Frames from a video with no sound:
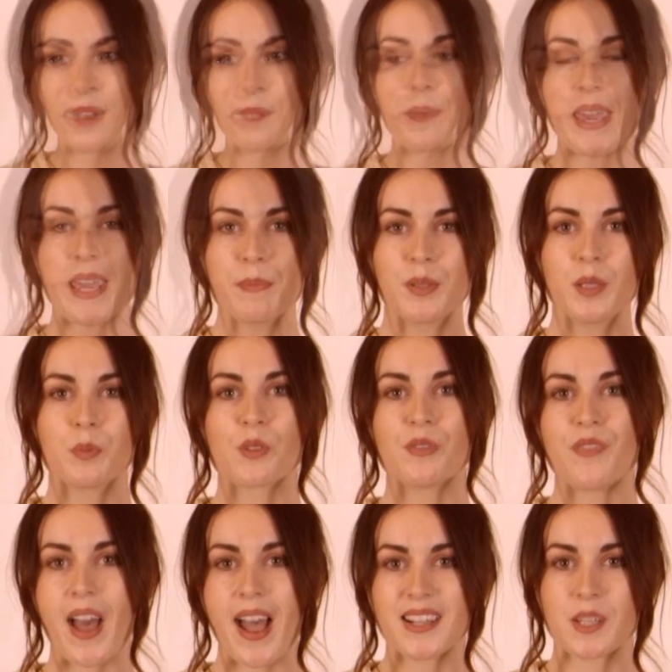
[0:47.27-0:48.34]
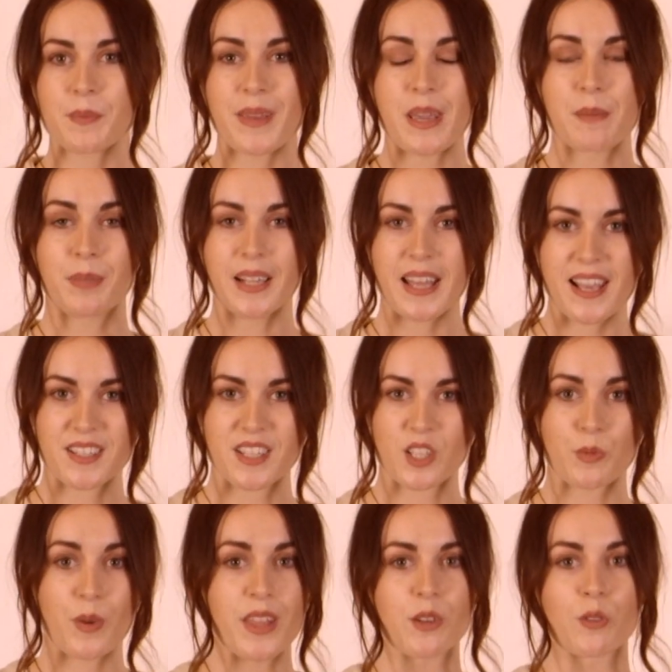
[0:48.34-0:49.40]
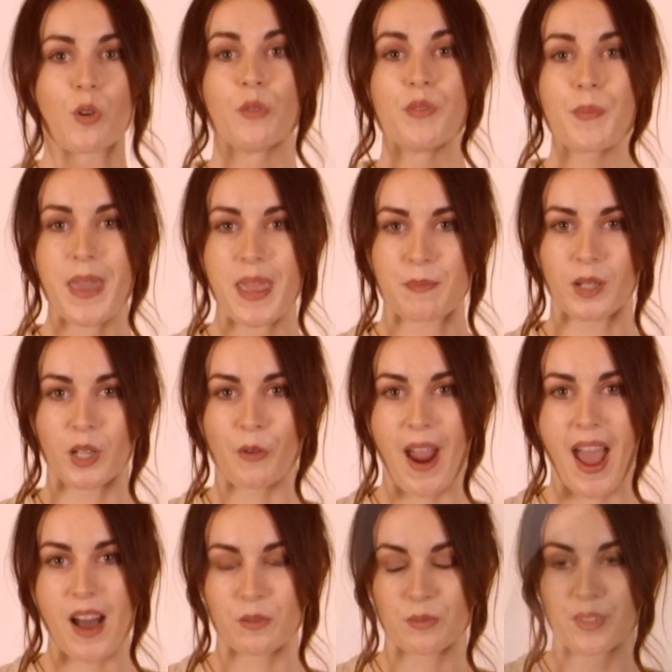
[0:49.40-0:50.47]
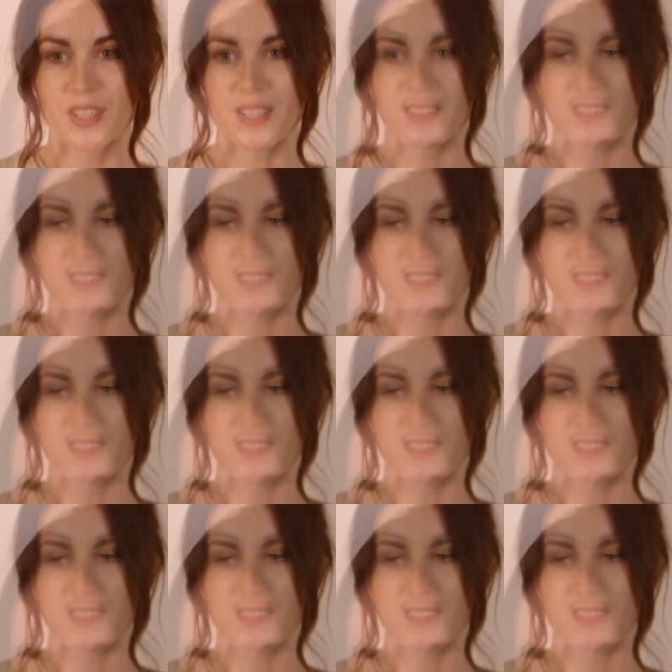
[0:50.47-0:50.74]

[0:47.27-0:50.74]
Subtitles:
People prefer to be in places where there are other people around.